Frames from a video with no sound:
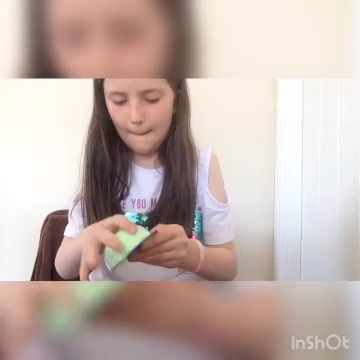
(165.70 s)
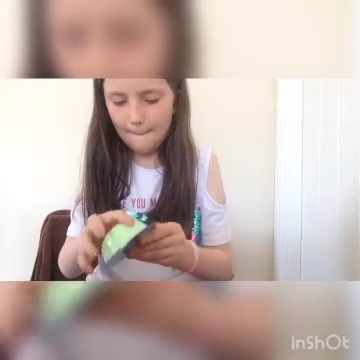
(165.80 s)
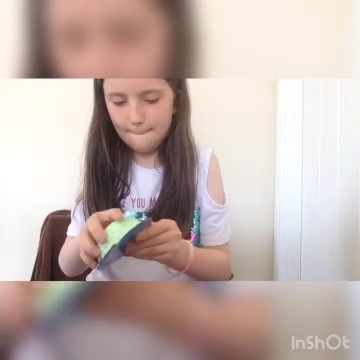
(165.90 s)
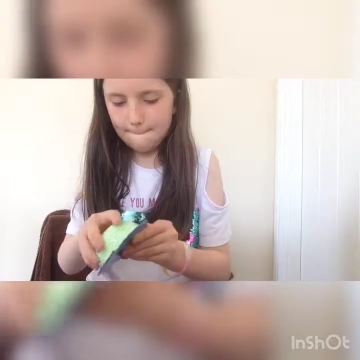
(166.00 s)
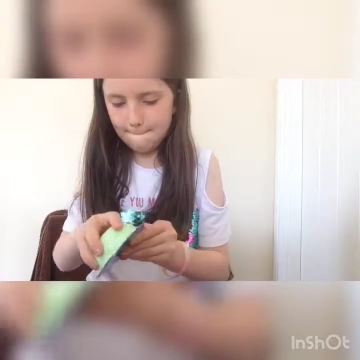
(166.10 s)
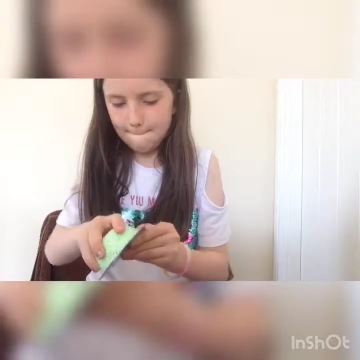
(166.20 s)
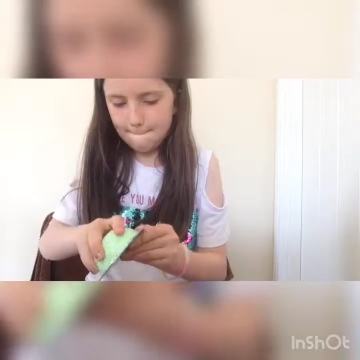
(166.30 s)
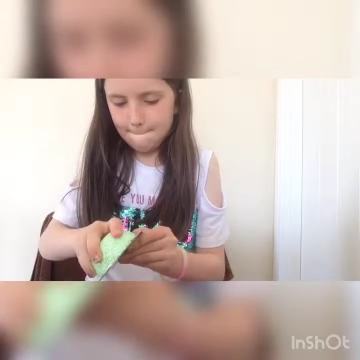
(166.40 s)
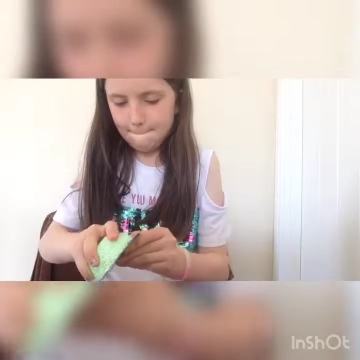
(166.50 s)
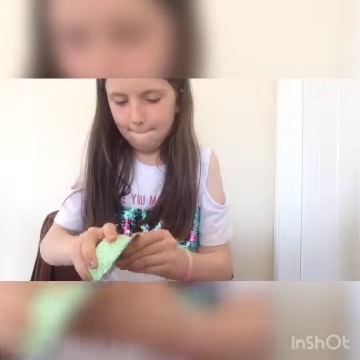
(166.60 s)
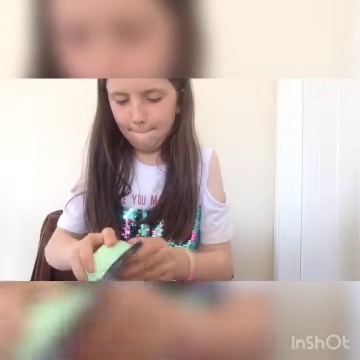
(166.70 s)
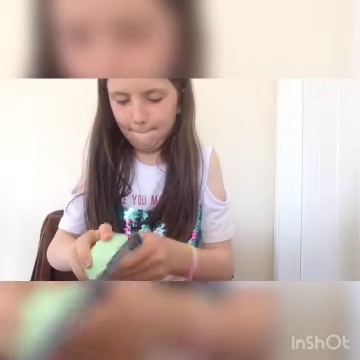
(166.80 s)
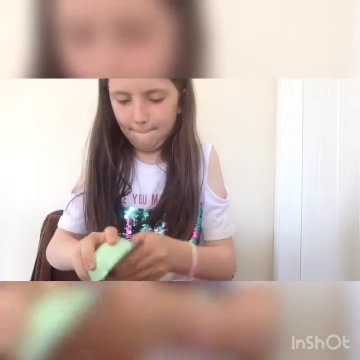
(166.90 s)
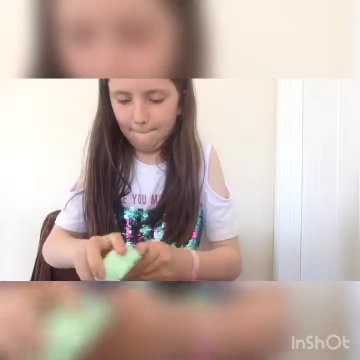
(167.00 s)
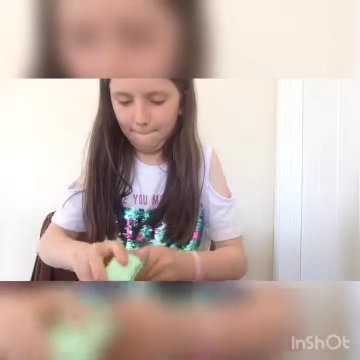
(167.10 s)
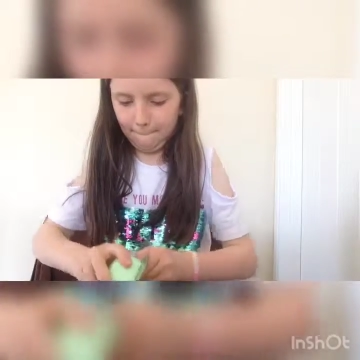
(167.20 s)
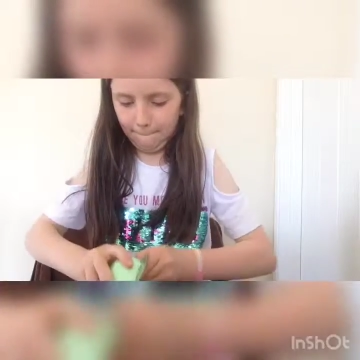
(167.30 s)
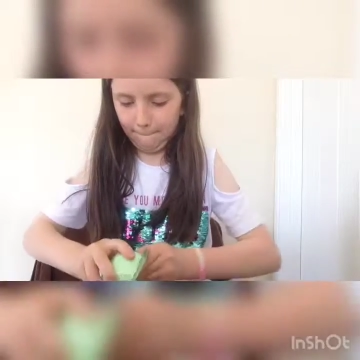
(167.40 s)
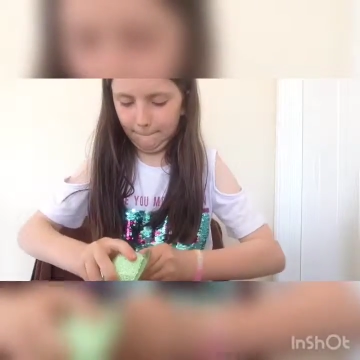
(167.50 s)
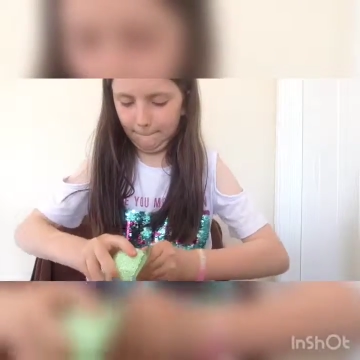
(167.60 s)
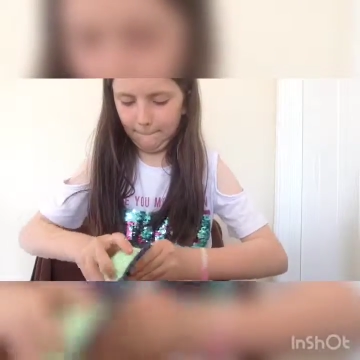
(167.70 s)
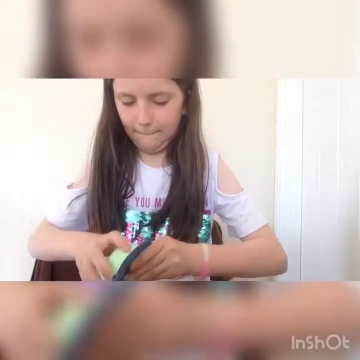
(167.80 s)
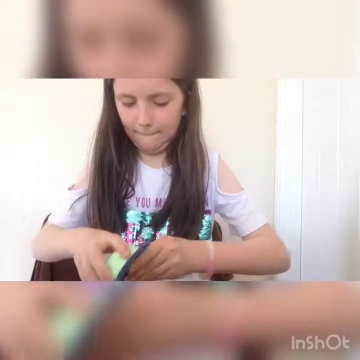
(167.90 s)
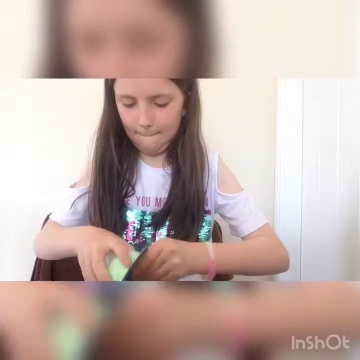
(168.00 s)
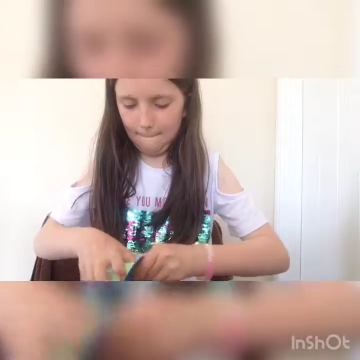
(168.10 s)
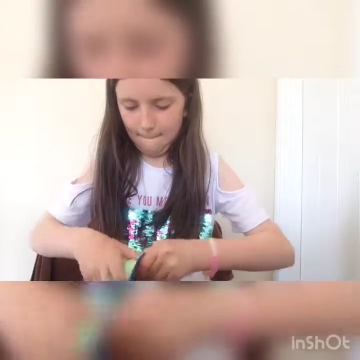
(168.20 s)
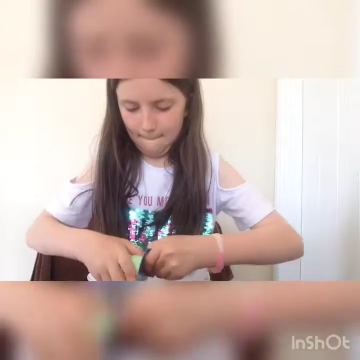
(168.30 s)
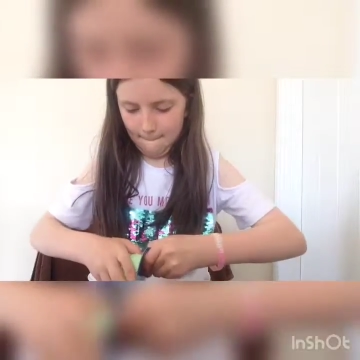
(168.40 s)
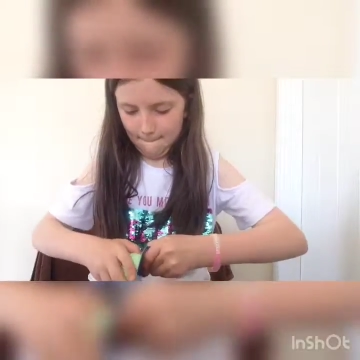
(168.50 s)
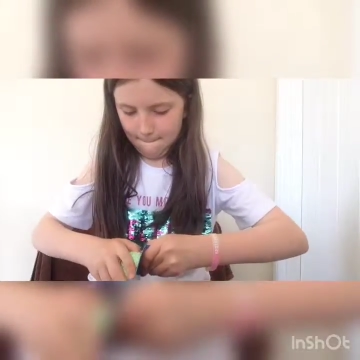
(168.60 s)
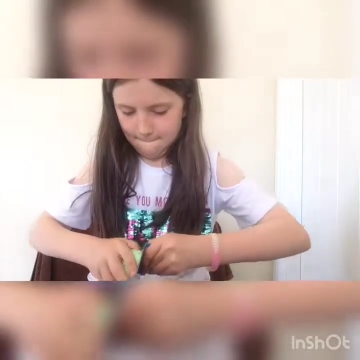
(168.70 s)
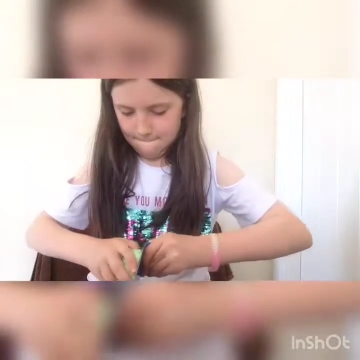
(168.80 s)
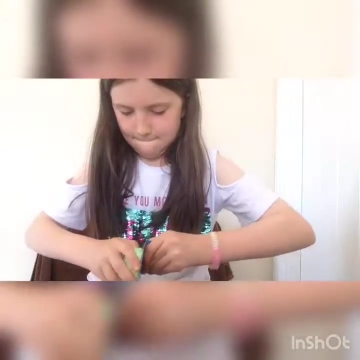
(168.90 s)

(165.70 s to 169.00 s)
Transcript: [no speech]